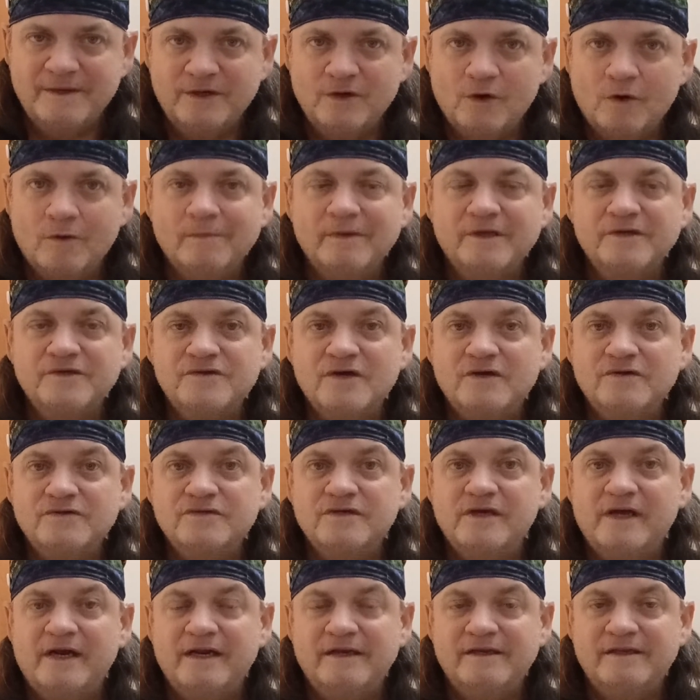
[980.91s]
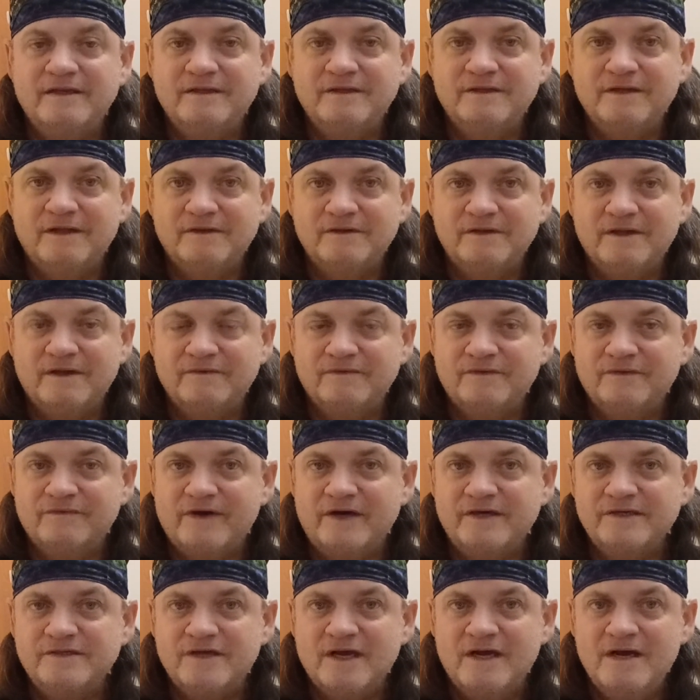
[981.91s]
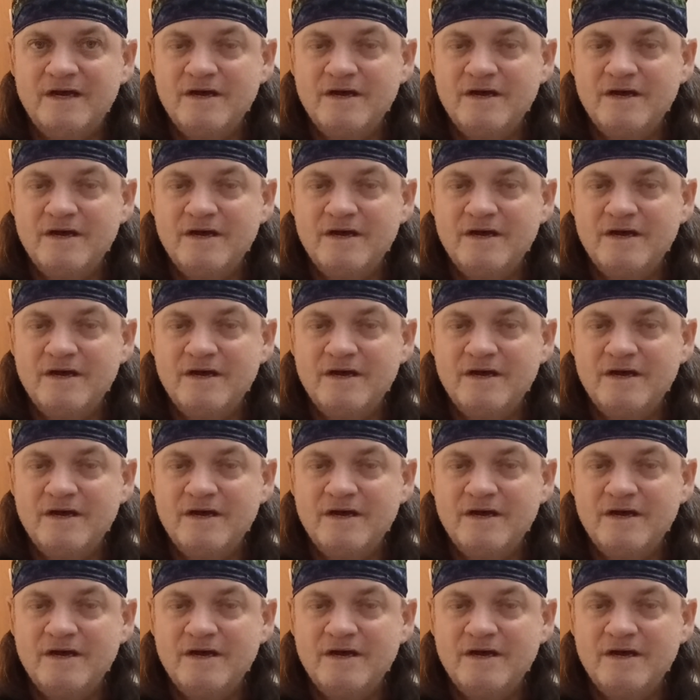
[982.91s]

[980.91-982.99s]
Normally associated, the phrase